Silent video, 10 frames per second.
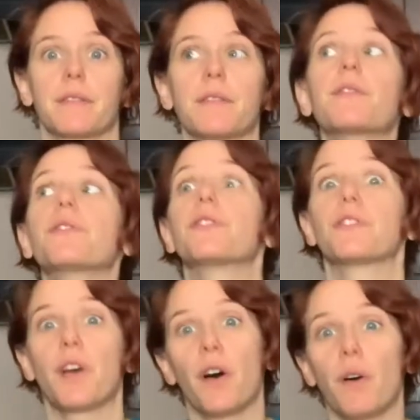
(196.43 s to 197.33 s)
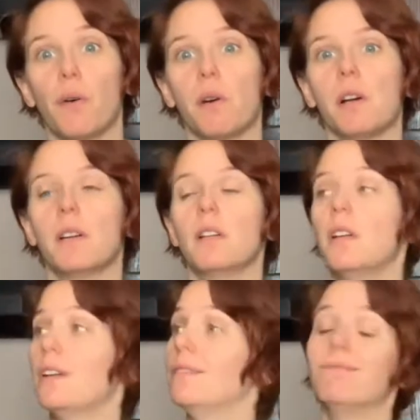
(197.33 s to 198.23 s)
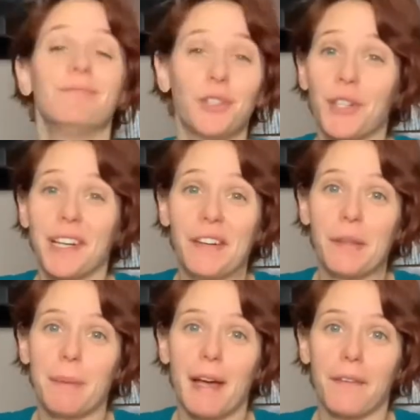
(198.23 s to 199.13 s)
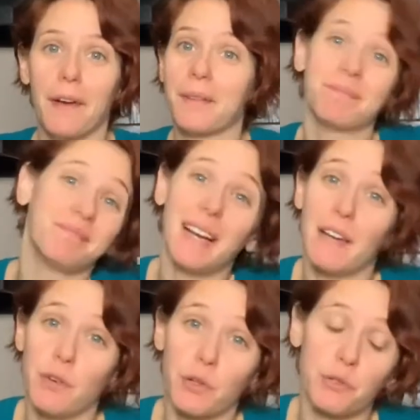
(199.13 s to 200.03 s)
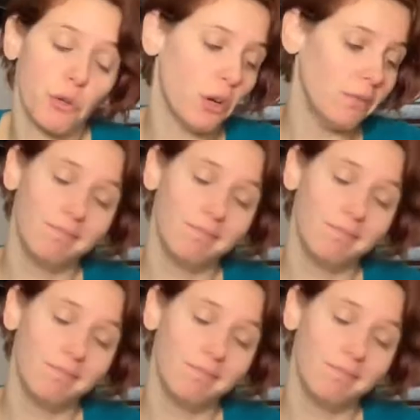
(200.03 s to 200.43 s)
So you're gonna hear it in the background. I have no control.